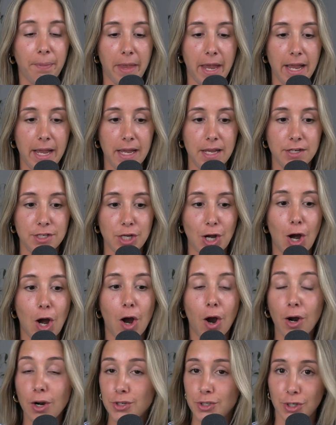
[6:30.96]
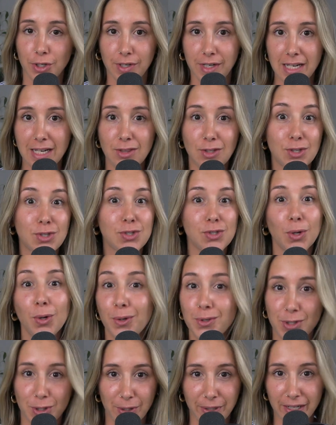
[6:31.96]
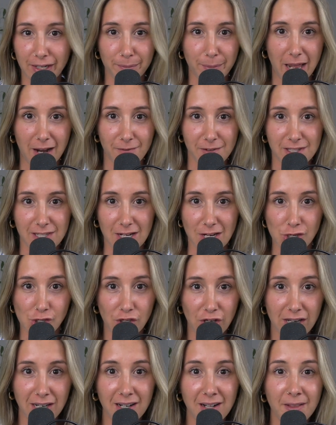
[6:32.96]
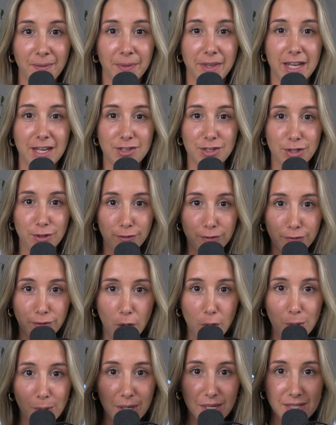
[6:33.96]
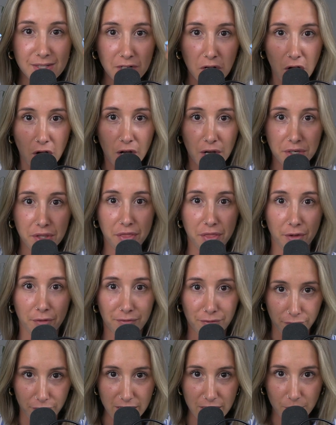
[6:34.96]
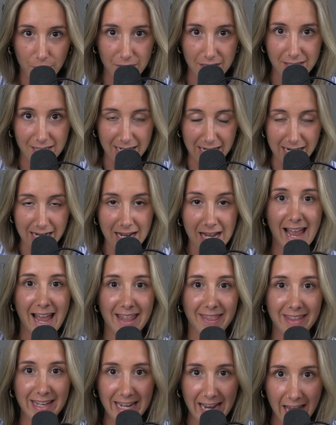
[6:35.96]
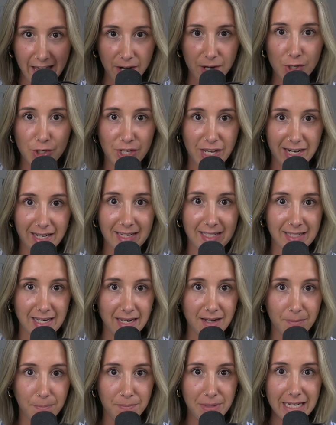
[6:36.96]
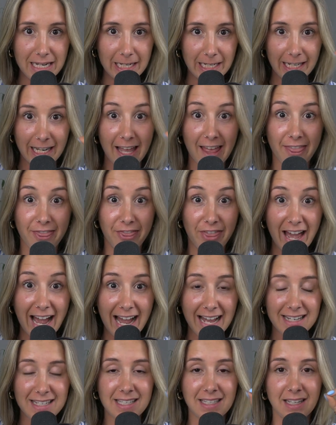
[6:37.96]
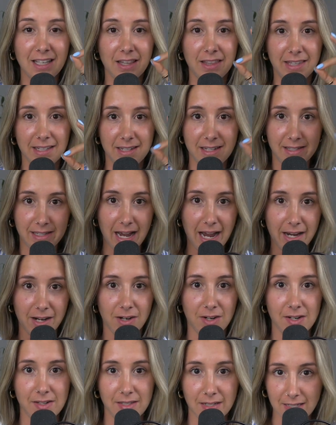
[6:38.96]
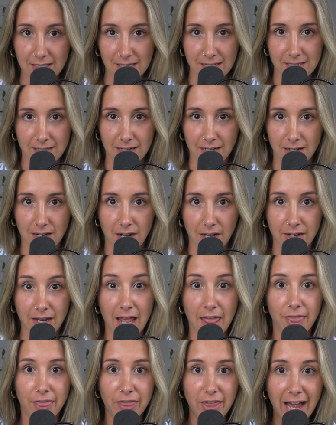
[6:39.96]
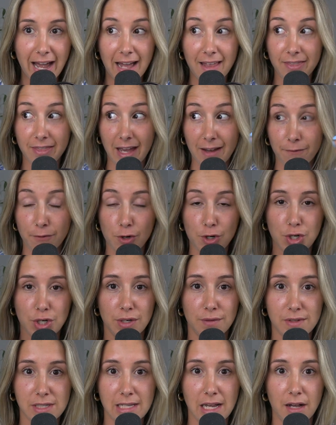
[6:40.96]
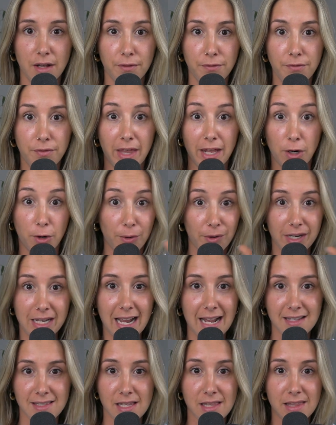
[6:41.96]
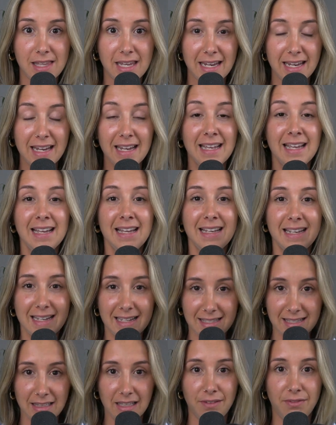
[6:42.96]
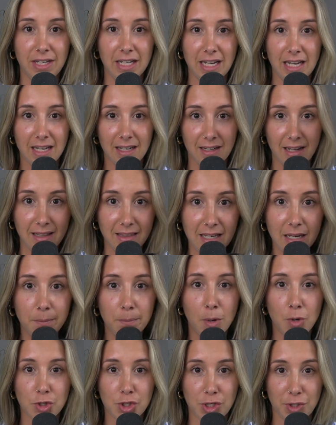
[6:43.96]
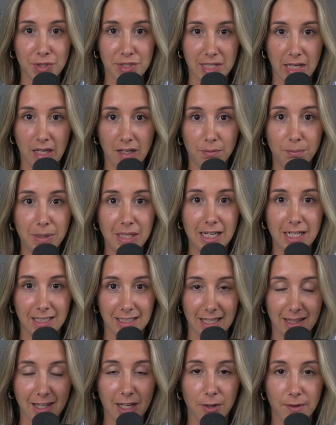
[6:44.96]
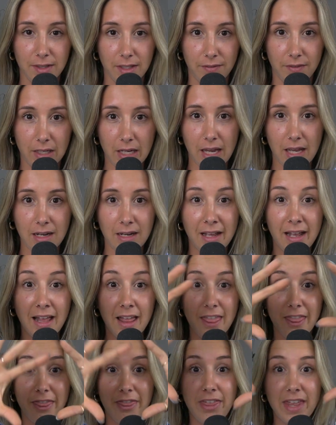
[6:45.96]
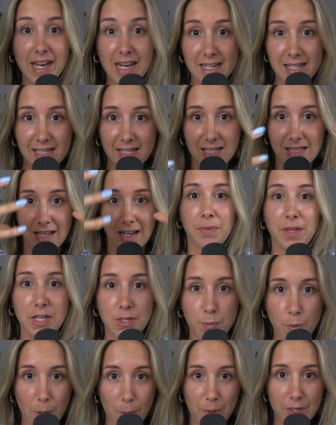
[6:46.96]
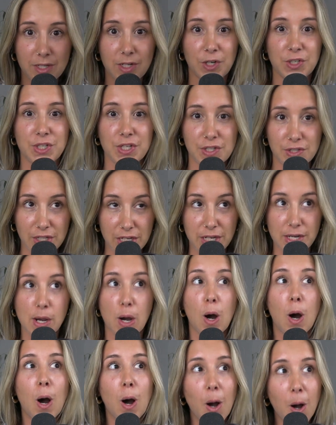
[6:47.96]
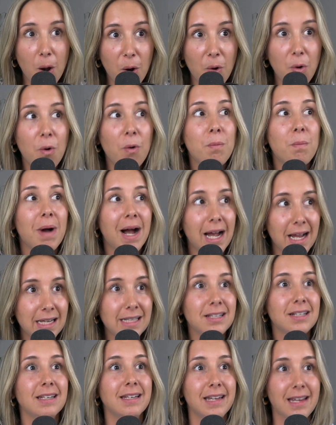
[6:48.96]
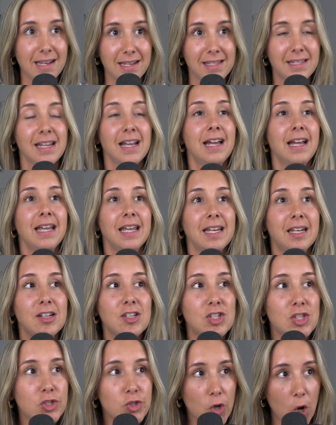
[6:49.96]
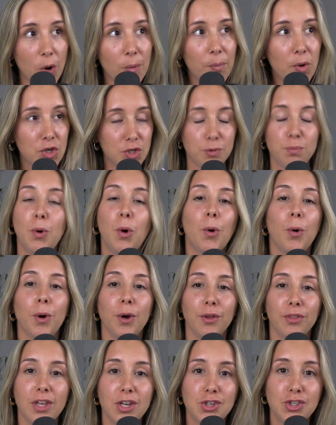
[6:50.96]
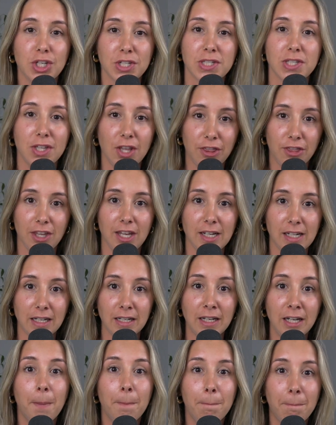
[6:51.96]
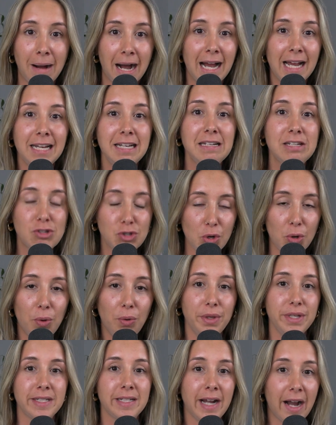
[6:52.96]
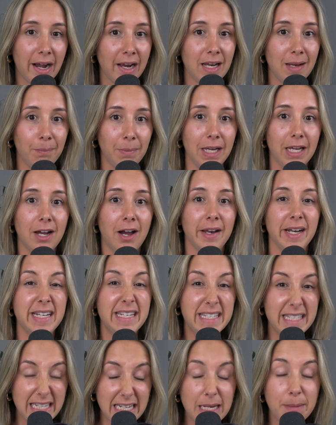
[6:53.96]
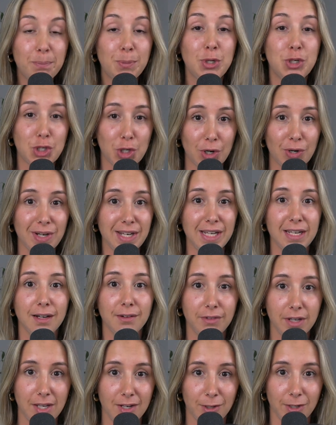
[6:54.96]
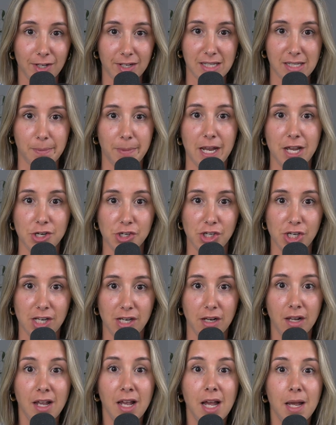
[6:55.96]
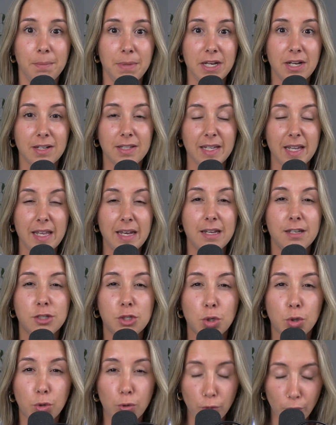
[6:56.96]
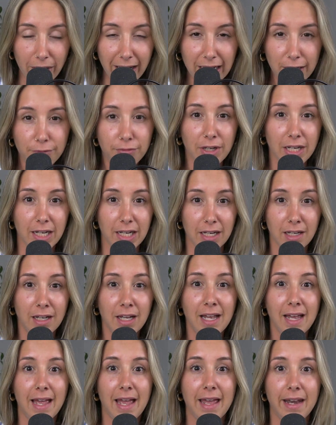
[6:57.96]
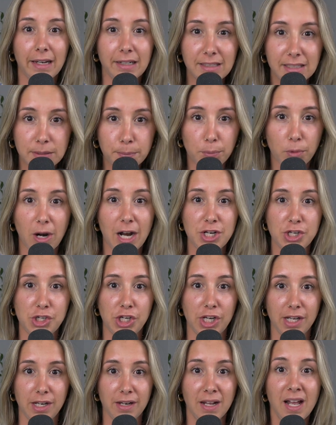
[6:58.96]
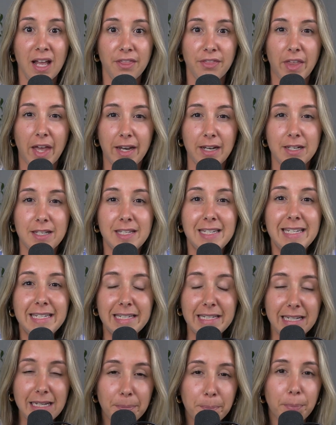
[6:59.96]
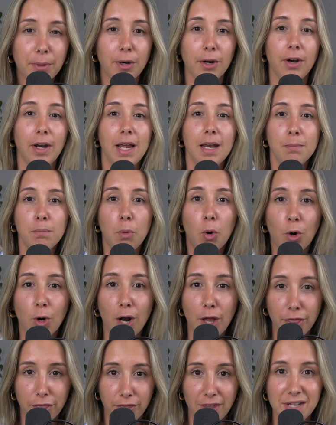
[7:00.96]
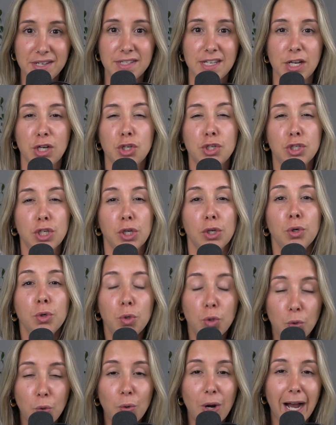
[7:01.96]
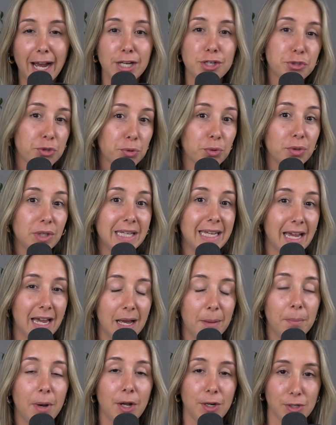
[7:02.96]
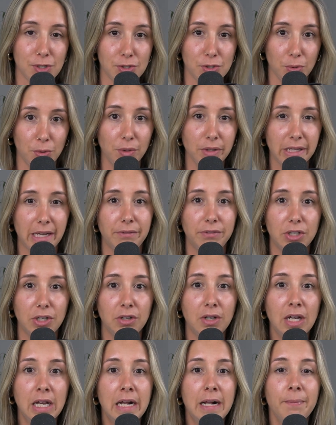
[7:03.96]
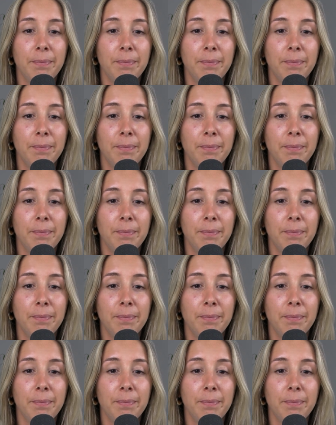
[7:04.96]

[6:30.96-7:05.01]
And our journey, the soul journey of manifestation, is to focus on the frequency and the energetic state of being that the desire is existing on, and that version of self that already has the thing is living in, and the emotional state of being that they're living in. This is where we start to see, oh my goodness, it is so much more than just the thing. My soul is guiding me on a deep journey of inner expansion because it is craving an expression that is deeper and more authentic to who I truly am on a soul level.